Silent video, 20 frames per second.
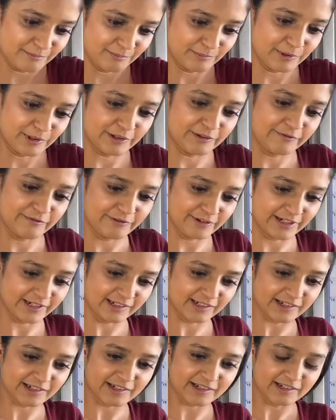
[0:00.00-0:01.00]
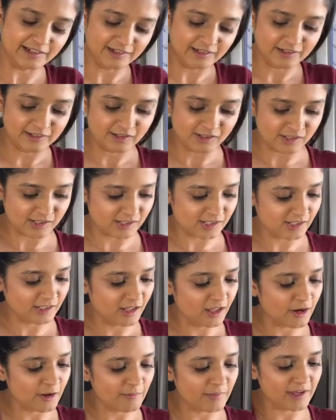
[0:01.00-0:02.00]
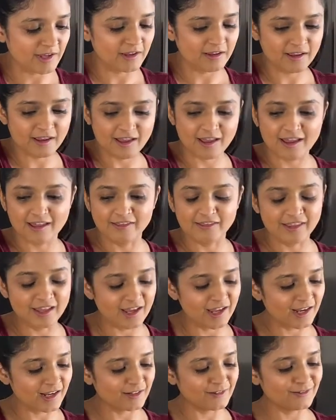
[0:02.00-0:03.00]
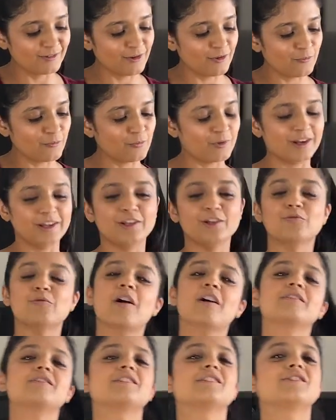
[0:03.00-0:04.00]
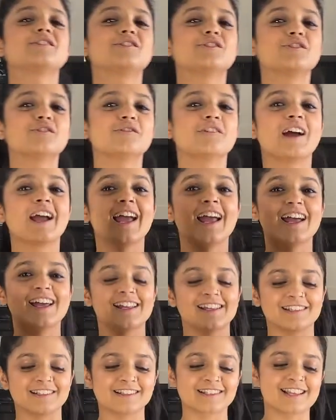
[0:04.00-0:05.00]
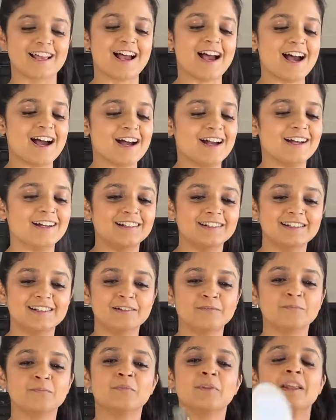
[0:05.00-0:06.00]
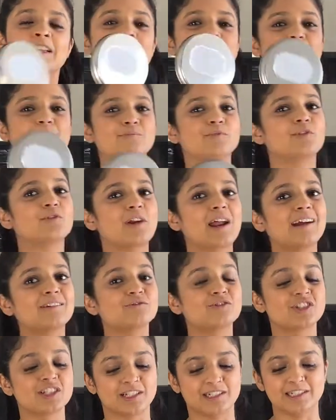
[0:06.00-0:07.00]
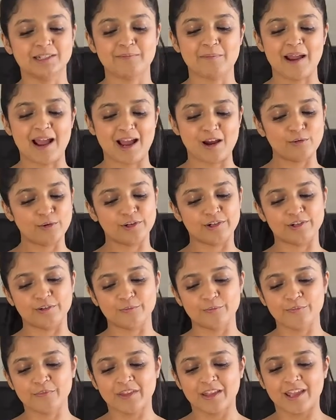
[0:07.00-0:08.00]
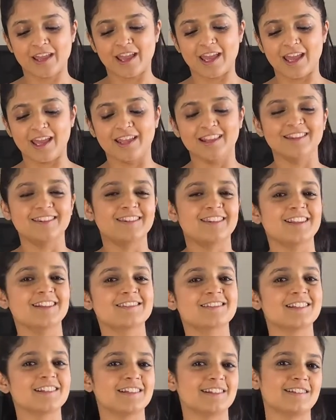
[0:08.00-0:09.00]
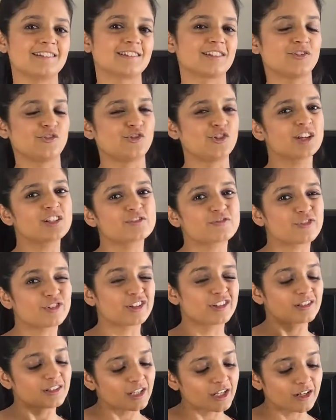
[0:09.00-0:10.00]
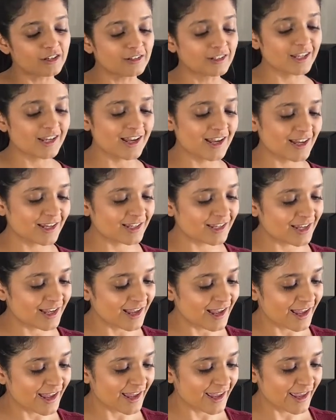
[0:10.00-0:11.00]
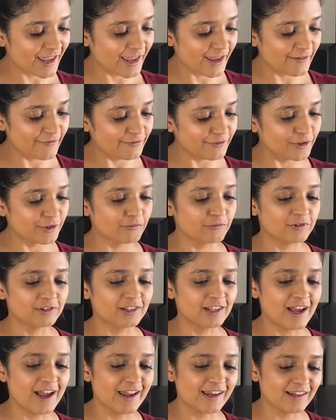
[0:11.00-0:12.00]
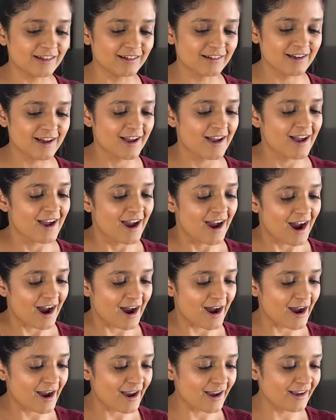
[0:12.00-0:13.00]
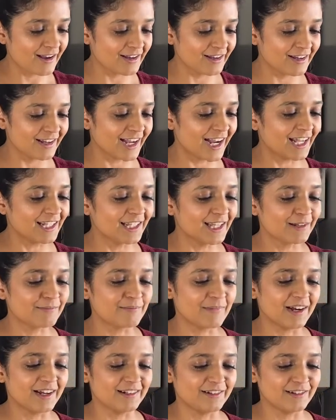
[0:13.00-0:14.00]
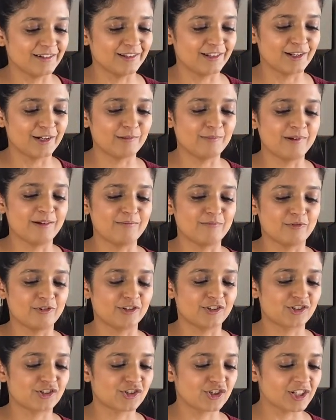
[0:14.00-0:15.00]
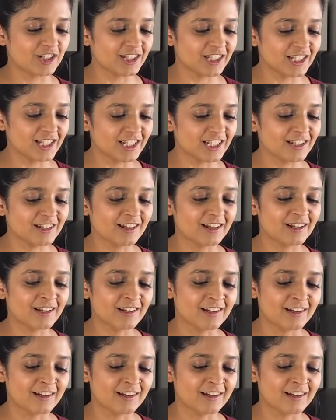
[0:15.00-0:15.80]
Perfect. Just a little bit, and then what you want to do is add some ground chili powder, and this is just for a little kick if you would like. I like mine a little bit more chili,